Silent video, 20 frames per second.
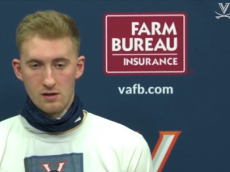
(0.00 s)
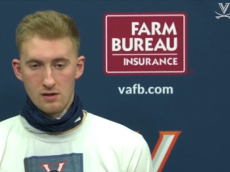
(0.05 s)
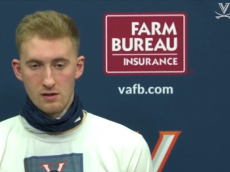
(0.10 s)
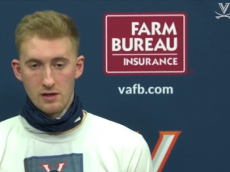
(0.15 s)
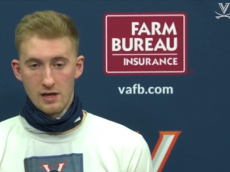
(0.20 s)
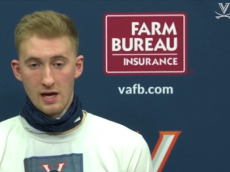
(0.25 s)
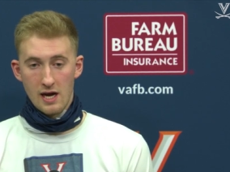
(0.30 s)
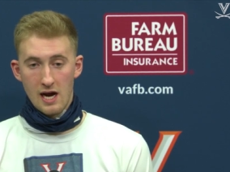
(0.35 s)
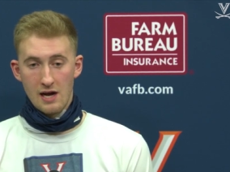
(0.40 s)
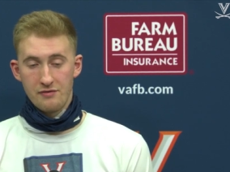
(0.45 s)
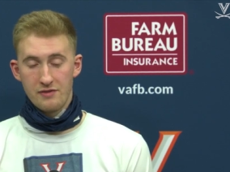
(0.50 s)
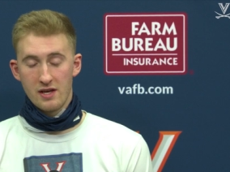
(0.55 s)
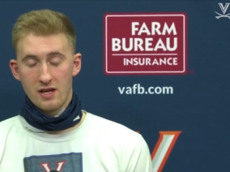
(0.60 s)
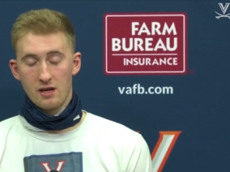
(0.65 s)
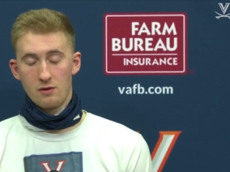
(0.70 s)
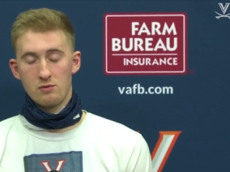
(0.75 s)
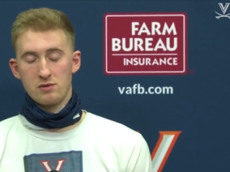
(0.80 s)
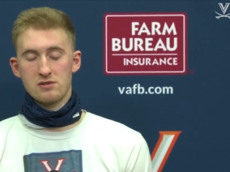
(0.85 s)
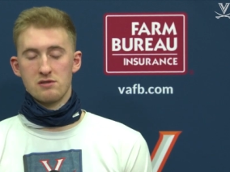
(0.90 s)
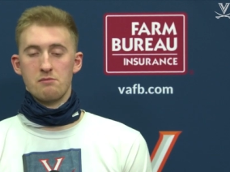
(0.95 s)
Yeah, I think
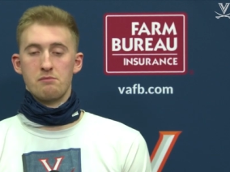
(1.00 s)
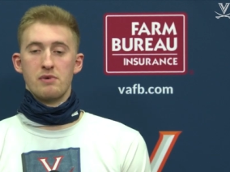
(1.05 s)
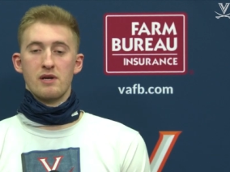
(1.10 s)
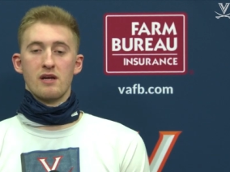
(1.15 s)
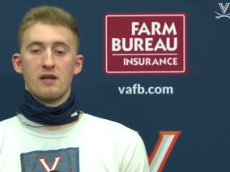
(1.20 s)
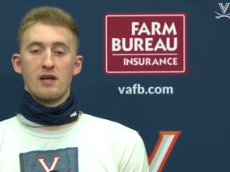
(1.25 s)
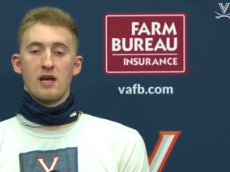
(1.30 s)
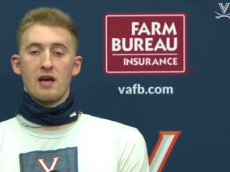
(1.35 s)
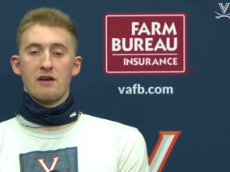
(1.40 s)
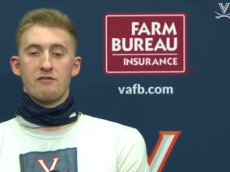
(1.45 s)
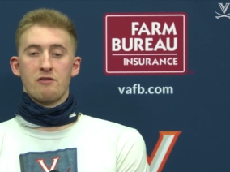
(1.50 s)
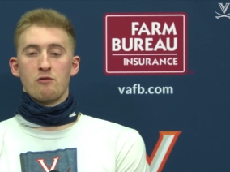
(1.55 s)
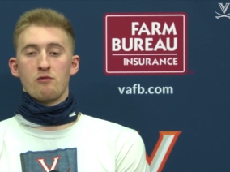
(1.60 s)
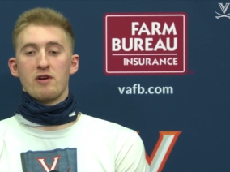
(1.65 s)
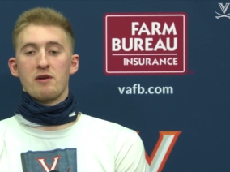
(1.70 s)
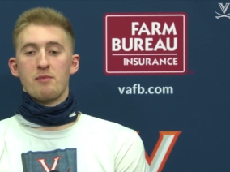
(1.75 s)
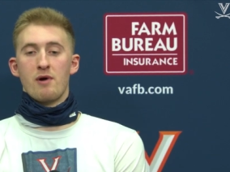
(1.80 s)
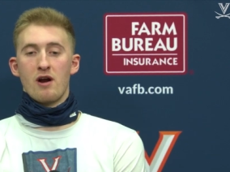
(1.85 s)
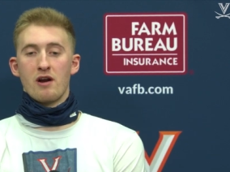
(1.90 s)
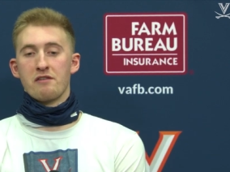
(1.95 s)
it was a big game for
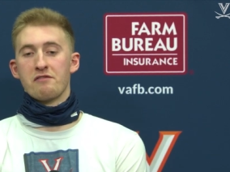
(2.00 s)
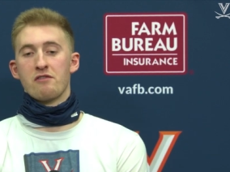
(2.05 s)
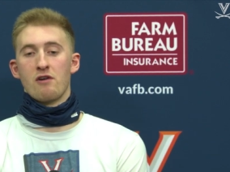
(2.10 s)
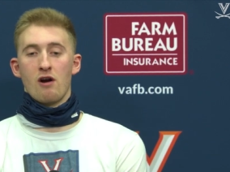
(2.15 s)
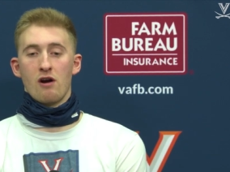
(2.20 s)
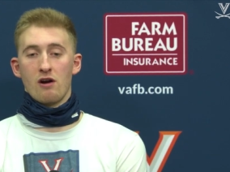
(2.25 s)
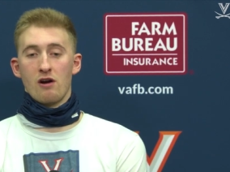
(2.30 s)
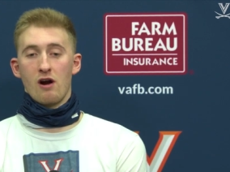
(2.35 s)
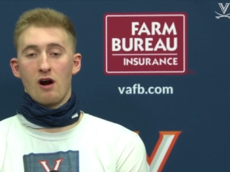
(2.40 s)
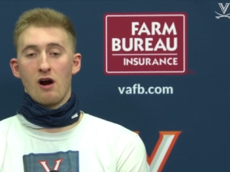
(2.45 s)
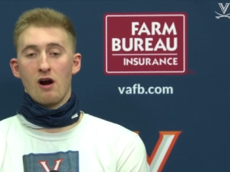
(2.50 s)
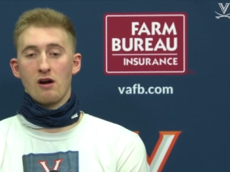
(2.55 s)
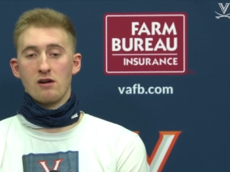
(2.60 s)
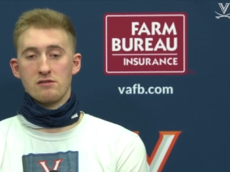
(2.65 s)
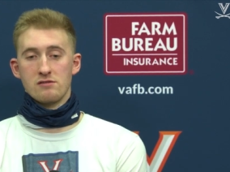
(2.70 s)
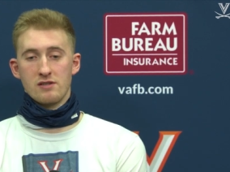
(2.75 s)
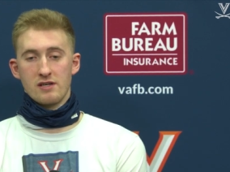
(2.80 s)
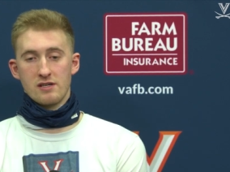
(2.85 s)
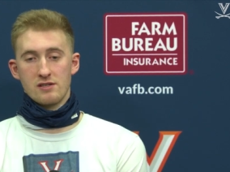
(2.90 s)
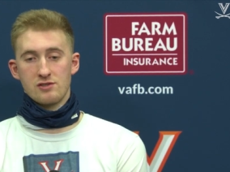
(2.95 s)
rebounding for our
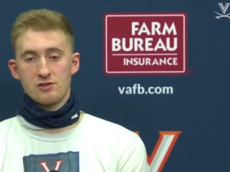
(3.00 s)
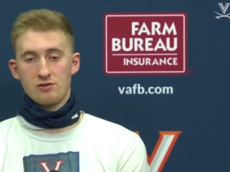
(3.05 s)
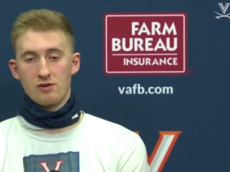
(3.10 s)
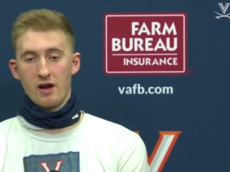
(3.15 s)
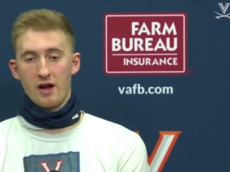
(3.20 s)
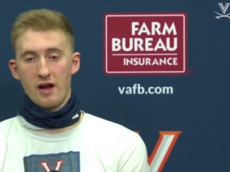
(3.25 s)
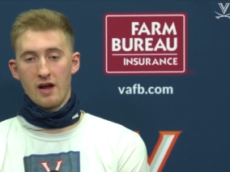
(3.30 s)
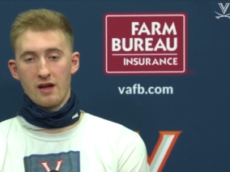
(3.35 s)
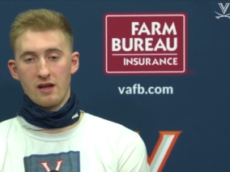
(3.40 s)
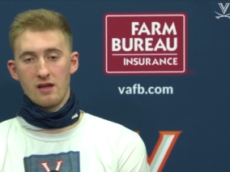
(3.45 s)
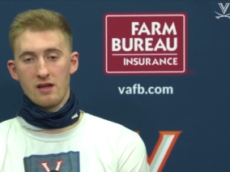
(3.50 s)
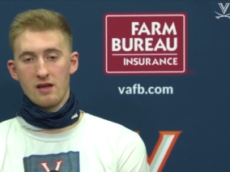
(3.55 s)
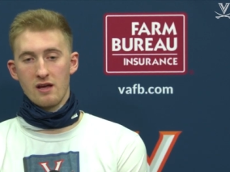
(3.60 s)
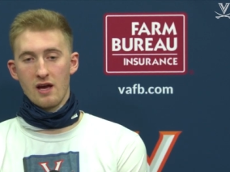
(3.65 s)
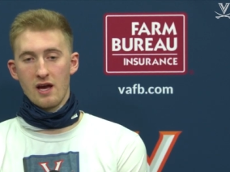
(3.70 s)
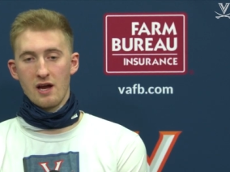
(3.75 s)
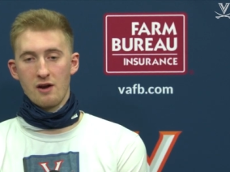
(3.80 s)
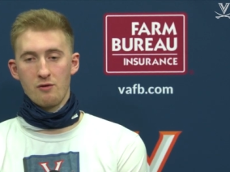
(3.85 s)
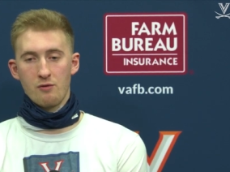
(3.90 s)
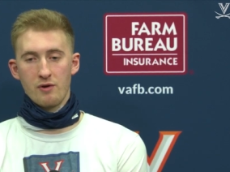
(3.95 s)
guards like Trey,
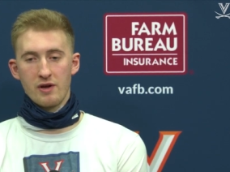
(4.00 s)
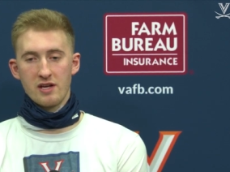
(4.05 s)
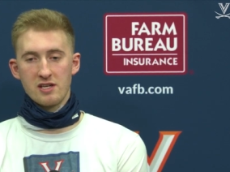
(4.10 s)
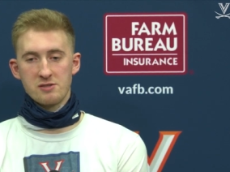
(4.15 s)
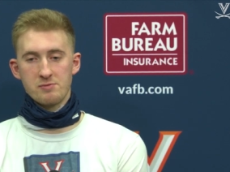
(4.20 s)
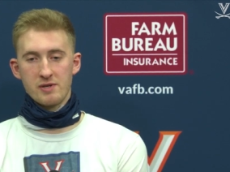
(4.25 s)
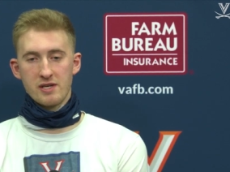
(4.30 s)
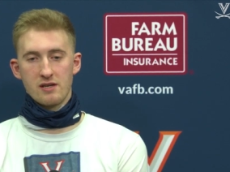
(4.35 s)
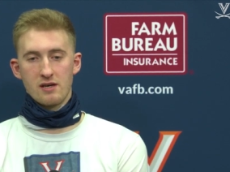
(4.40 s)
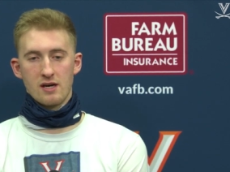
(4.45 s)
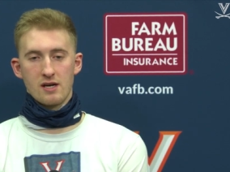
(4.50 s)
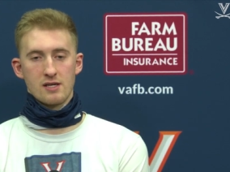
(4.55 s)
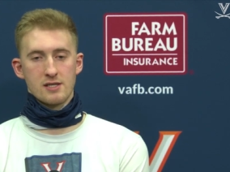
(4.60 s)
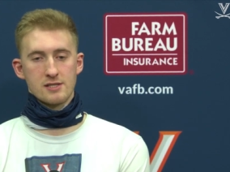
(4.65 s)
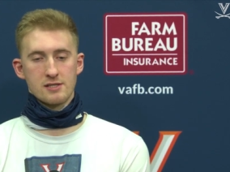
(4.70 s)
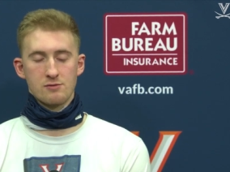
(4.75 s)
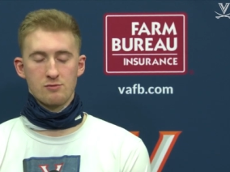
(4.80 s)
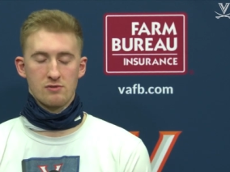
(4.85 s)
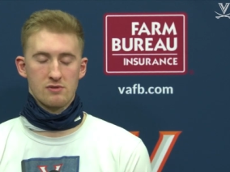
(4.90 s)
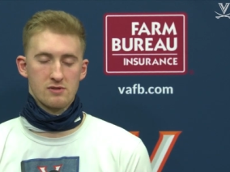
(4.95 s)
Kihei, and Reece
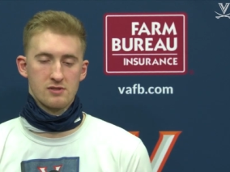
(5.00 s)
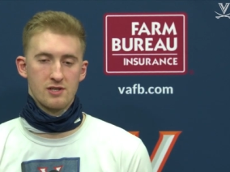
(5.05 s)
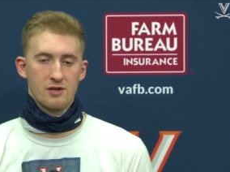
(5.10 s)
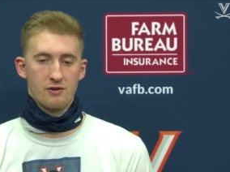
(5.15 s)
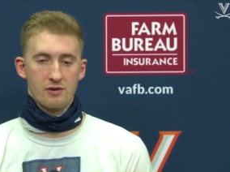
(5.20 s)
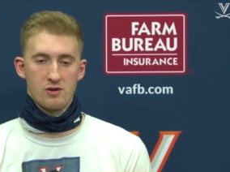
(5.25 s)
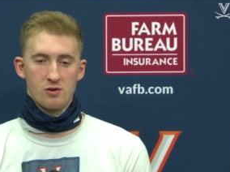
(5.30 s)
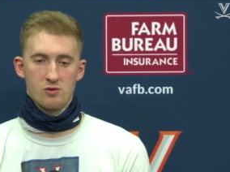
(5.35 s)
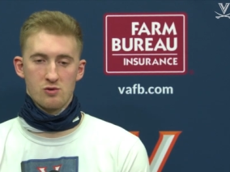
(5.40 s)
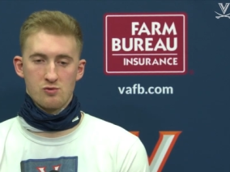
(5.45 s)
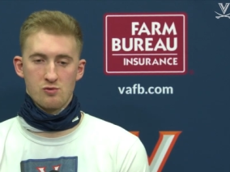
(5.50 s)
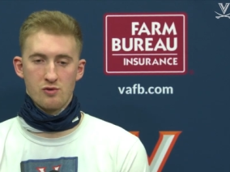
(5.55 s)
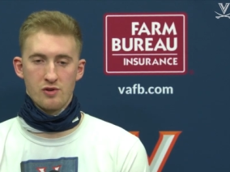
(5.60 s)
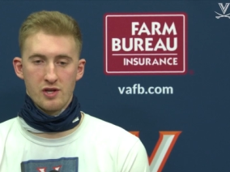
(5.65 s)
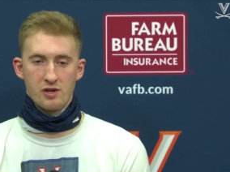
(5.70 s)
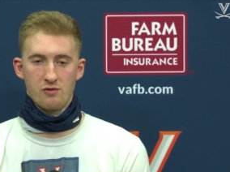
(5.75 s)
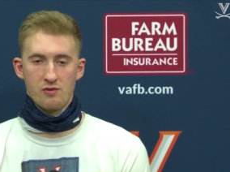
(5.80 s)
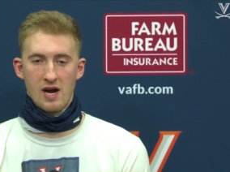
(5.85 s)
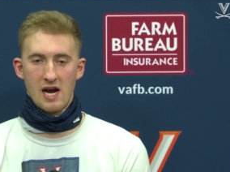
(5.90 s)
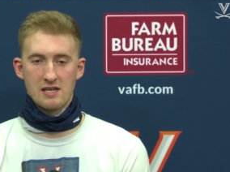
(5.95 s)
because Syracuse
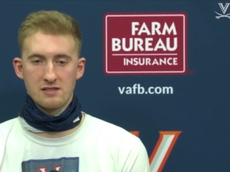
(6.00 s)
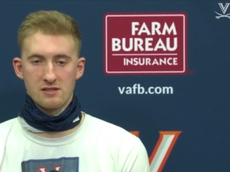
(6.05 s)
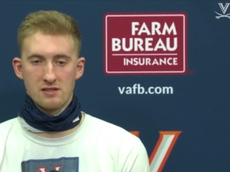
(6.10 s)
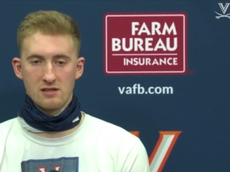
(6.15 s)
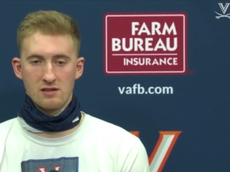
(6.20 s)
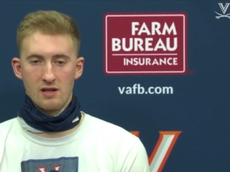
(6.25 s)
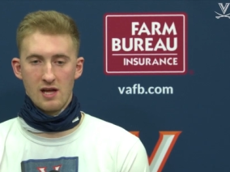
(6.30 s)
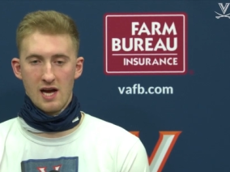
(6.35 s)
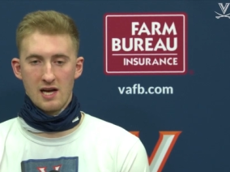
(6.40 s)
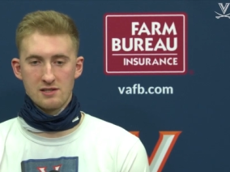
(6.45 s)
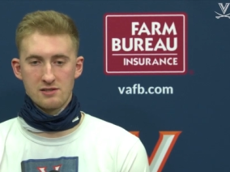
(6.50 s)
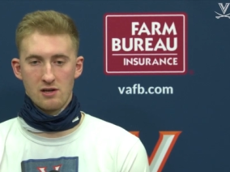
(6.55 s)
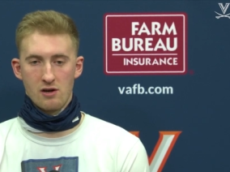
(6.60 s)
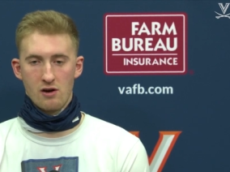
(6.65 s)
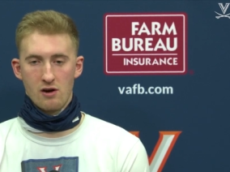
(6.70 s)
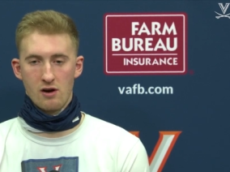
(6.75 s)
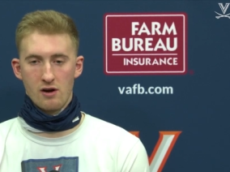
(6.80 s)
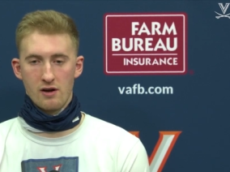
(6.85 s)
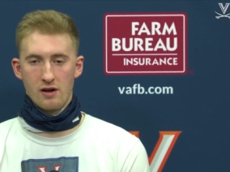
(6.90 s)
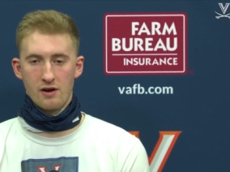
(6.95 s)
really crashed the glass
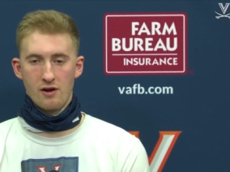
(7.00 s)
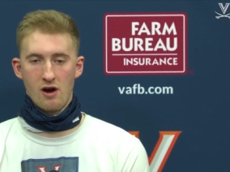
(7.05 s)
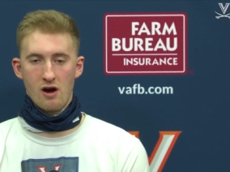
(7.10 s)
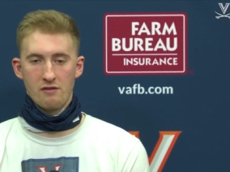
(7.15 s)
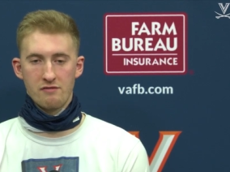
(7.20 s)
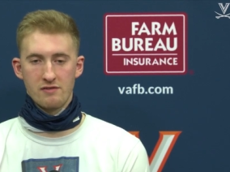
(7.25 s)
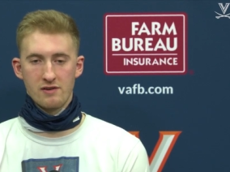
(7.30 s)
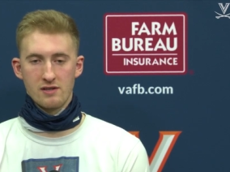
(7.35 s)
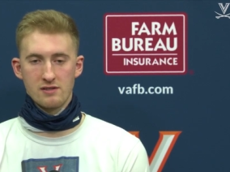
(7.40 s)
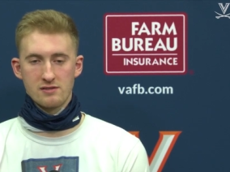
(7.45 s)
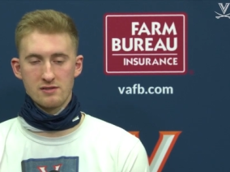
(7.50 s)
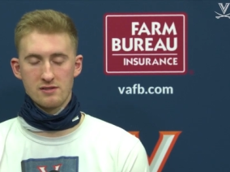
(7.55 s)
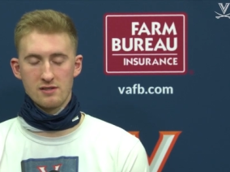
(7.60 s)
hard on offense.